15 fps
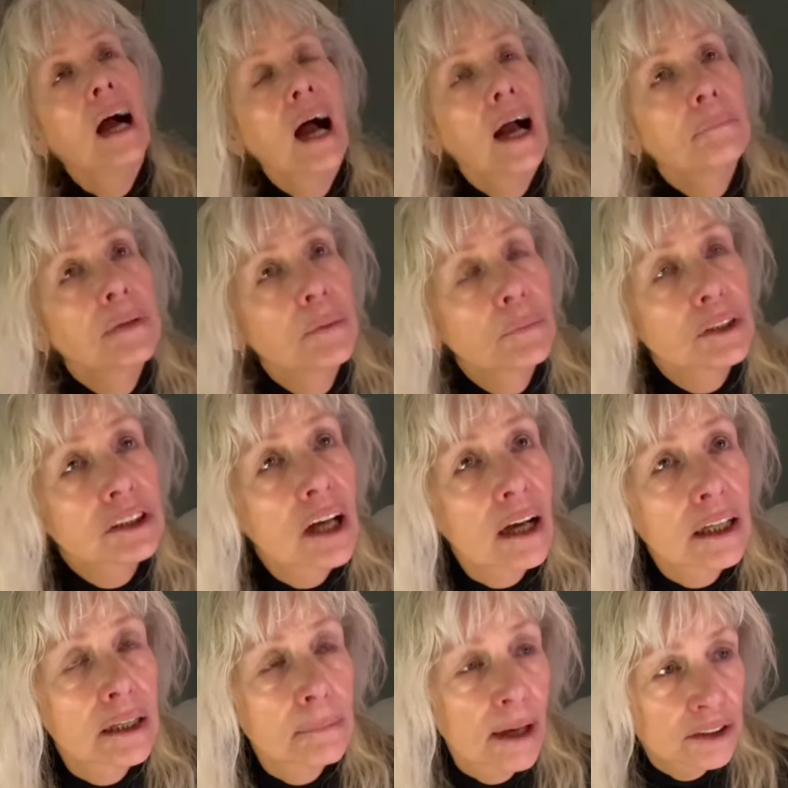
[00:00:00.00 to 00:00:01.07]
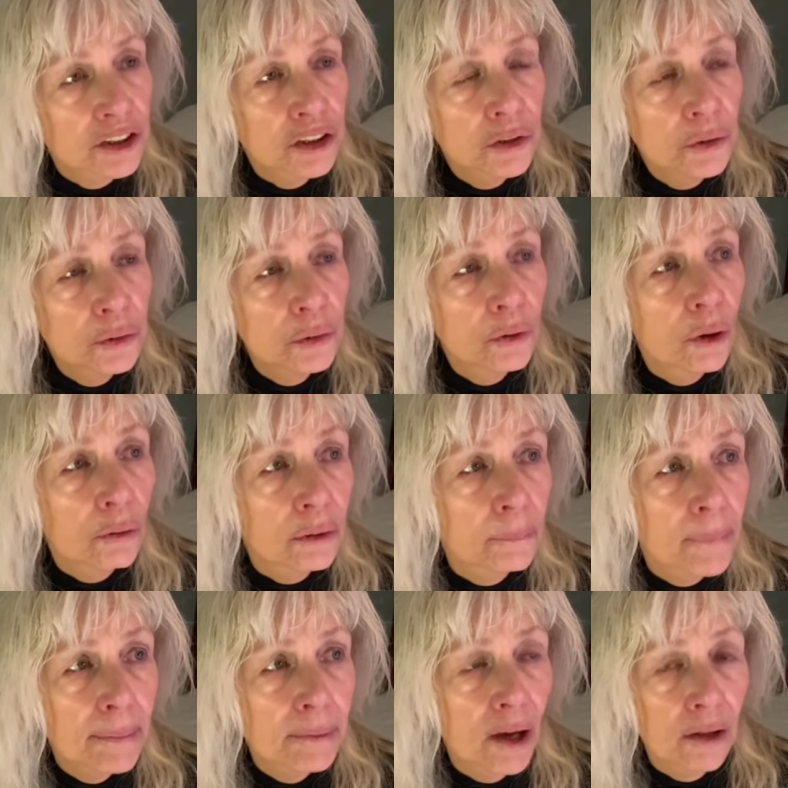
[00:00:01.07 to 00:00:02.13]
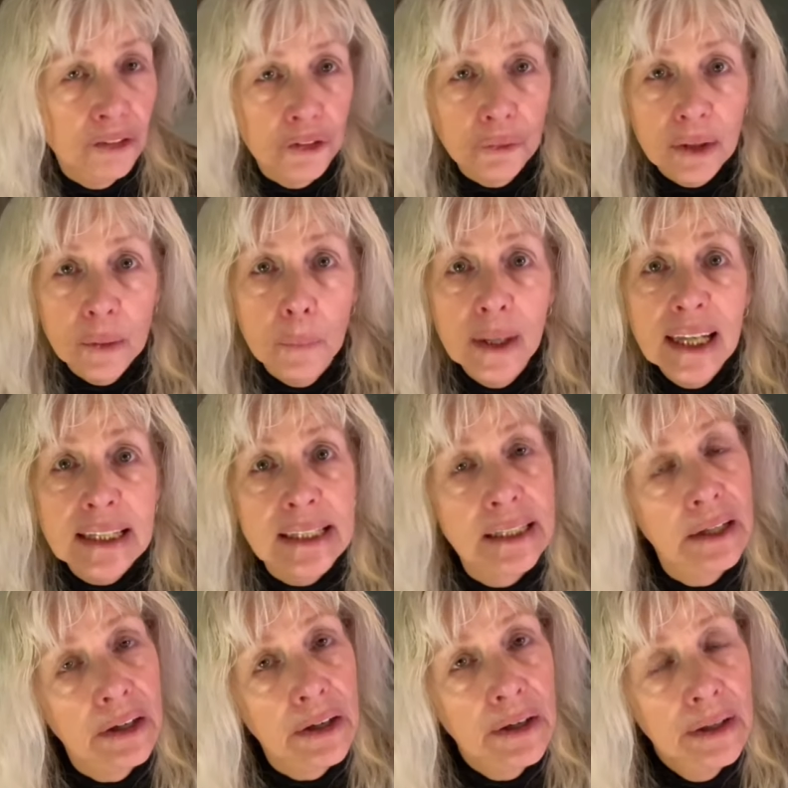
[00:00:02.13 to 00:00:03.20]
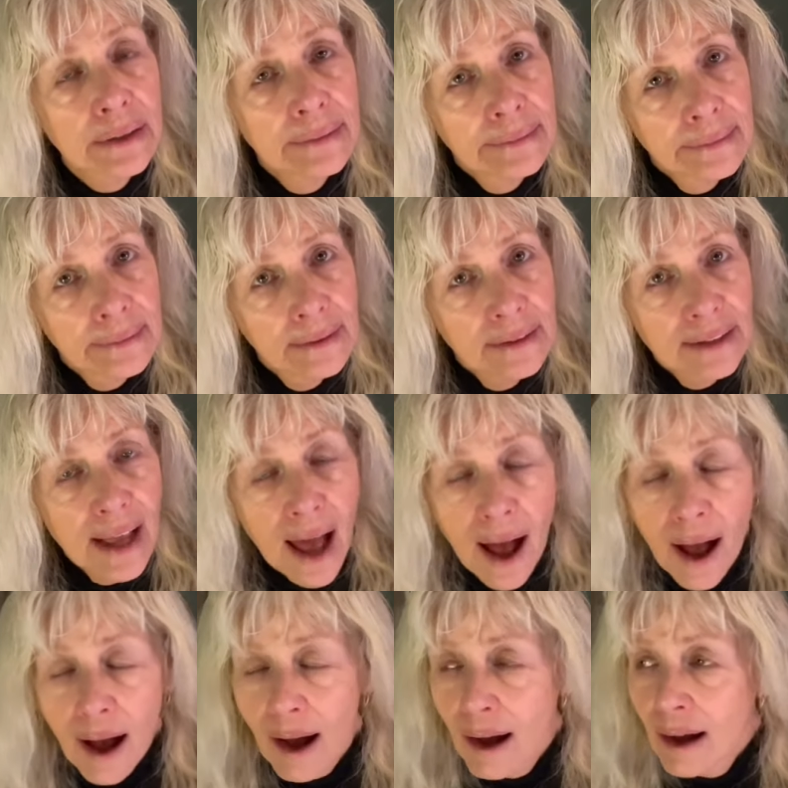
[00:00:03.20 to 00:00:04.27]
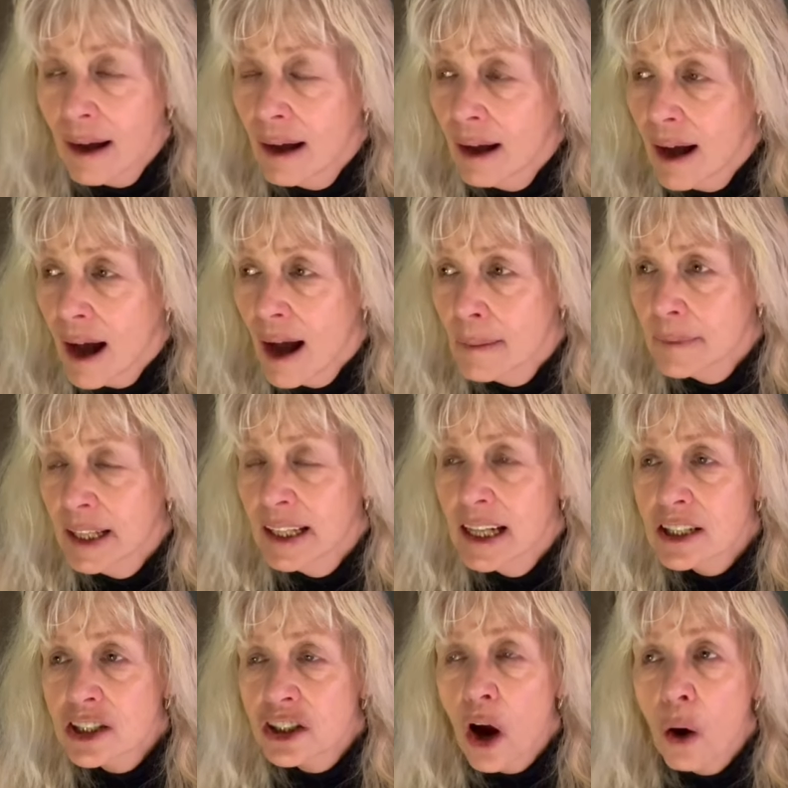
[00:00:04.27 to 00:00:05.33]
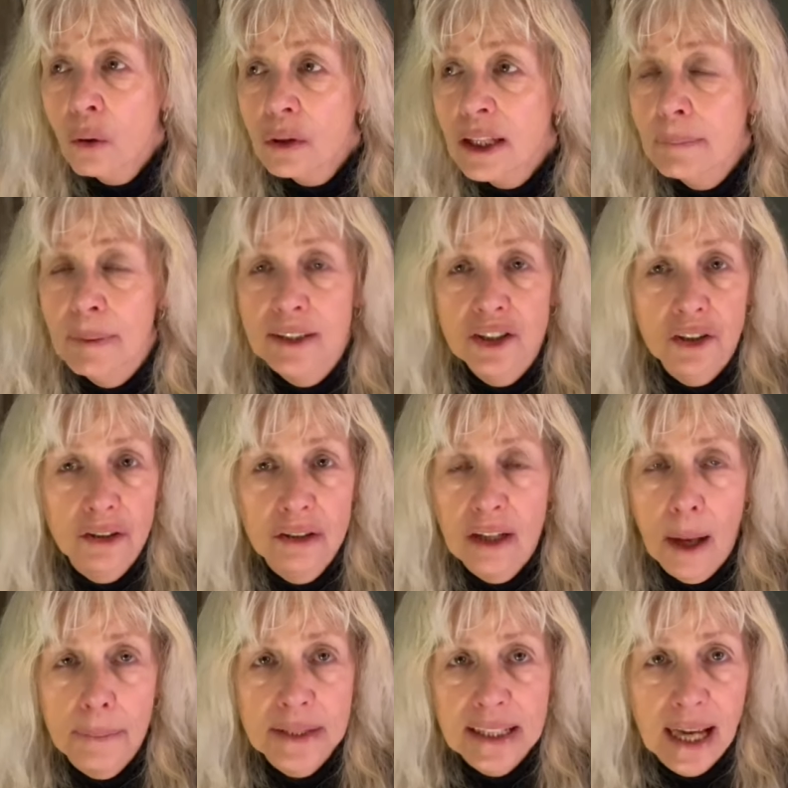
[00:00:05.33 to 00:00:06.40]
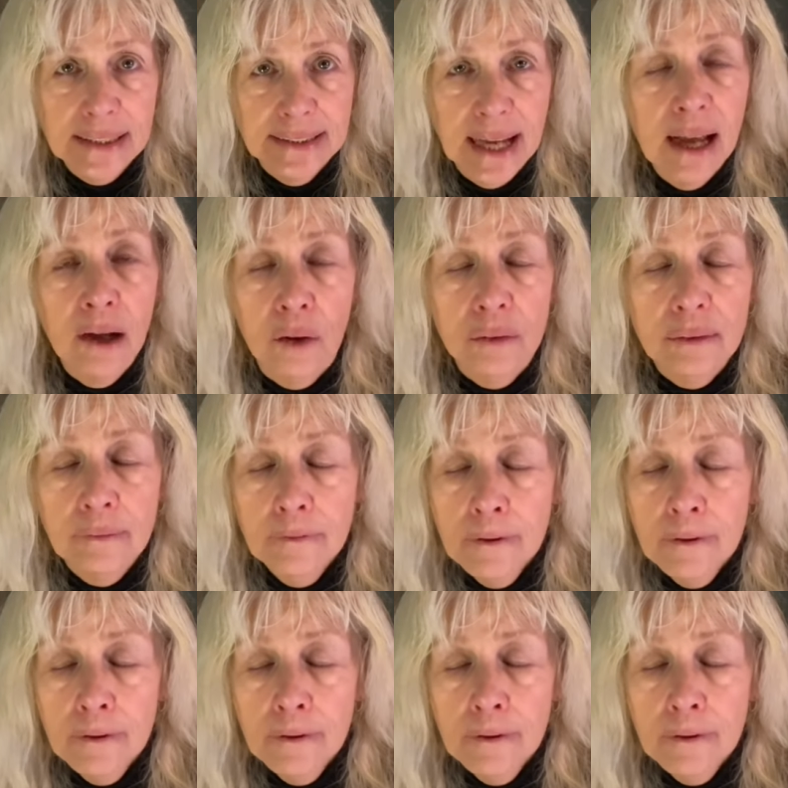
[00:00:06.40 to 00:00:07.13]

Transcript: I mean, we're talking about two going maybe on three weeks here. Yeah. I mean, it's totally been turned upside down.